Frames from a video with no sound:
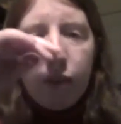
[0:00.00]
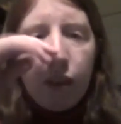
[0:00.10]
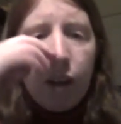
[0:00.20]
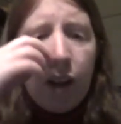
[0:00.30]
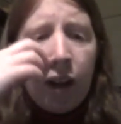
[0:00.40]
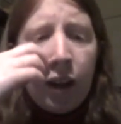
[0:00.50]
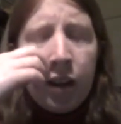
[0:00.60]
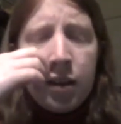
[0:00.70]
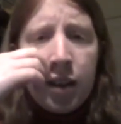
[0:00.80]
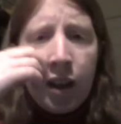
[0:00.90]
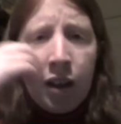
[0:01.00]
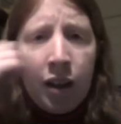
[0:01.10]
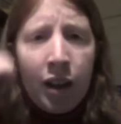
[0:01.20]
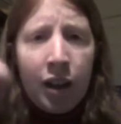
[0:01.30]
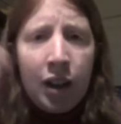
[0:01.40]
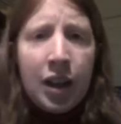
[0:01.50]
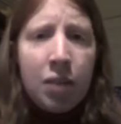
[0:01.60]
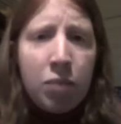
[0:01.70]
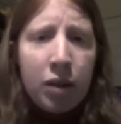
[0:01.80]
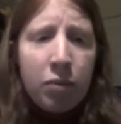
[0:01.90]
and he had
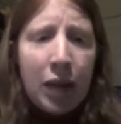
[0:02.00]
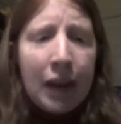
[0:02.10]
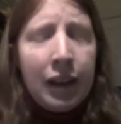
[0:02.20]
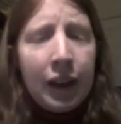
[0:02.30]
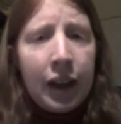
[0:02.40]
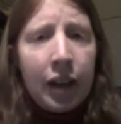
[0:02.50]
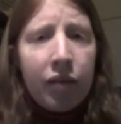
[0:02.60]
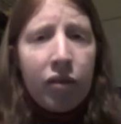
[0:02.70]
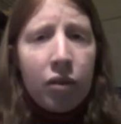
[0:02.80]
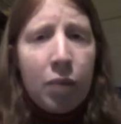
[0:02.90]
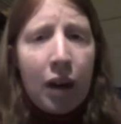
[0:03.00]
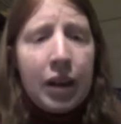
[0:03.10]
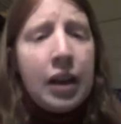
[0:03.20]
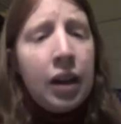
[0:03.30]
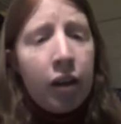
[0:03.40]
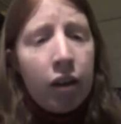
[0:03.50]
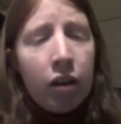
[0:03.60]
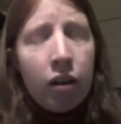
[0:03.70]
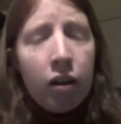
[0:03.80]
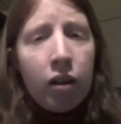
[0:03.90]
been battling it for about a year,
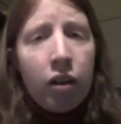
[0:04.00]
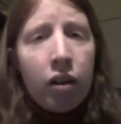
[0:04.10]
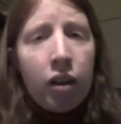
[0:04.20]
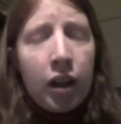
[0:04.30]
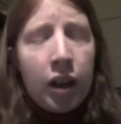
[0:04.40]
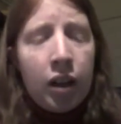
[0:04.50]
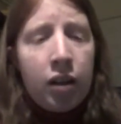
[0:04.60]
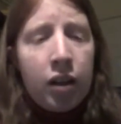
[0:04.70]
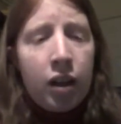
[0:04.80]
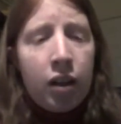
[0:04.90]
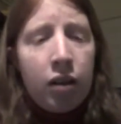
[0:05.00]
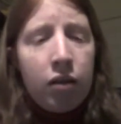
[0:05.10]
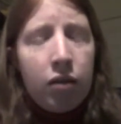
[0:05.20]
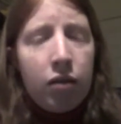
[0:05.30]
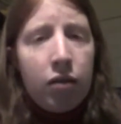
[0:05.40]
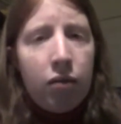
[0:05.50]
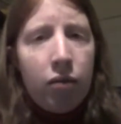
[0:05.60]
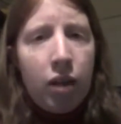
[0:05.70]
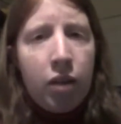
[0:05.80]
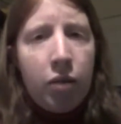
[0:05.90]
and
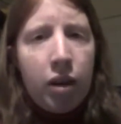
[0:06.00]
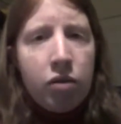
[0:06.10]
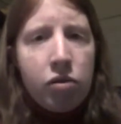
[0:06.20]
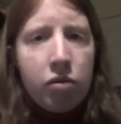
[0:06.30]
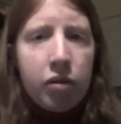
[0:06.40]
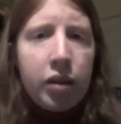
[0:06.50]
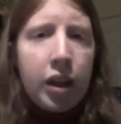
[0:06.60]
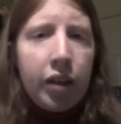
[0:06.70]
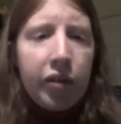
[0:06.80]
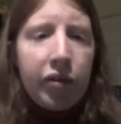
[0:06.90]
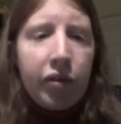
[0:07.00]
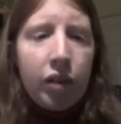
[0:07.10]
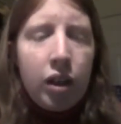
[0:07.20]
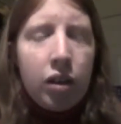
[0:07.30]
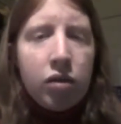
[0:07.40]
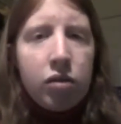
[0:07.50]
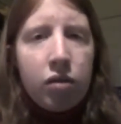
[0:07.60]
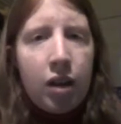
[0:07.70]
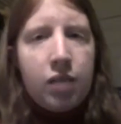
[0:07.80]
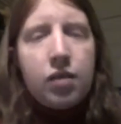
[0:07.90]
right around shore leave in
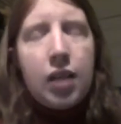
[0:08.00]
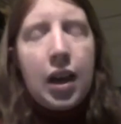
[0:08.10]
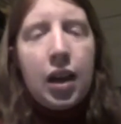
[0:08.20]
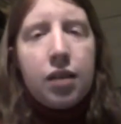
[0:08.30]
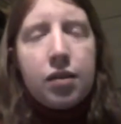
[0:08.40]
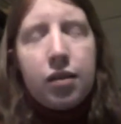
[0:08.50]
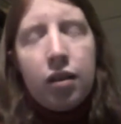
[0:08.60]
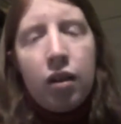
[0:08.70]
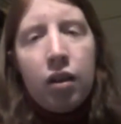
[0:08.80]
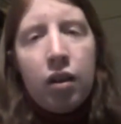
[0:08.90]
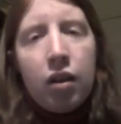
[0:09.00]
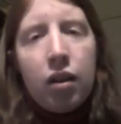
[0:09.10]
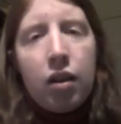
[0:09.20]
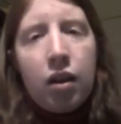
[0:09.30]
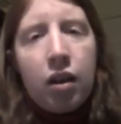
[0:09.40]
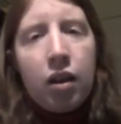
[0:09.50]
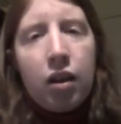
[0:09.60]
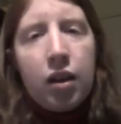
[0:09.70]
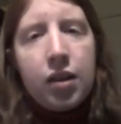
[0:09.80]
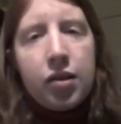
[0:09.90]
2008,
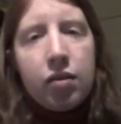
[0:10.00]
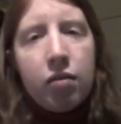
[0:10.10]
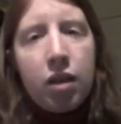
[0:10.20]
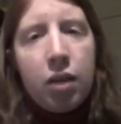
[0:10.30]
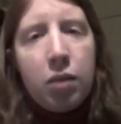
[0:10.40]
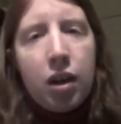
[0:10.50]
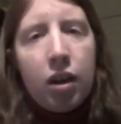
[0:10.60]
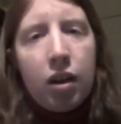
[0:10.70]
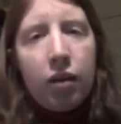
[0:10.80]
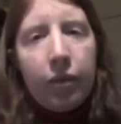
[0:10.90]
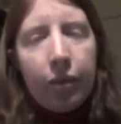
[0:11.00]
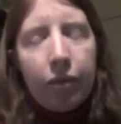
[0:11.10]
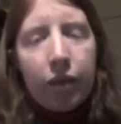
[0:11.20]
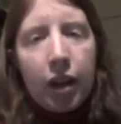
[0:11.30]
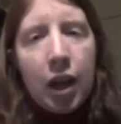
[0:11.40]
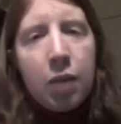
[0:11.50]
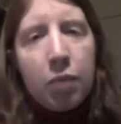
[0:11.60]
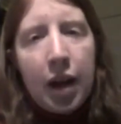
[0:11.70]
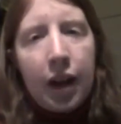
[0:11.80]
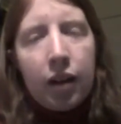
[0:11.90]
his leukemia came
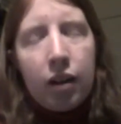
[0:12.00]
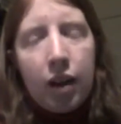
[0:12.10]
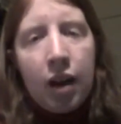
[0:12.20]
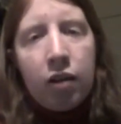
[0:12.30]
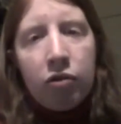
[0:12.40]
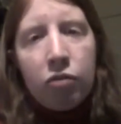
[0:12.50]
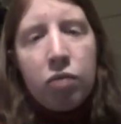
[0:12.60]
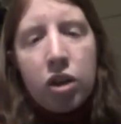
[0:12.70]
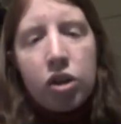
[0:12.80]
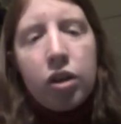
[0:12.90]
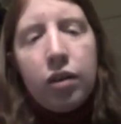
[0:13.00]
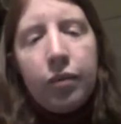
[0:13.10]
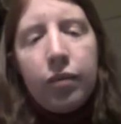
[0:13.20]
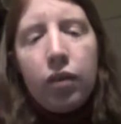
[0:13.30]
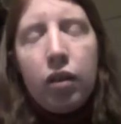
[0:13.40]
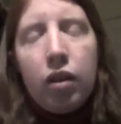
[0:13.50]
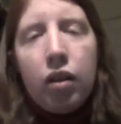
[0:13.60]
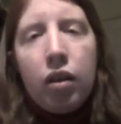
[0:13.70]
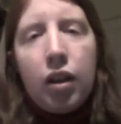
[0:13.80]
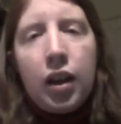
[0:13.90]
back out of remission.
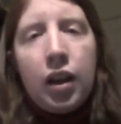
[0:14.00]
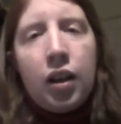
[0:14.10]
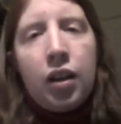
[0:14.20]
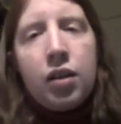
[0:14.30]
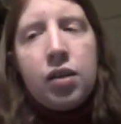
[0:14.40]
And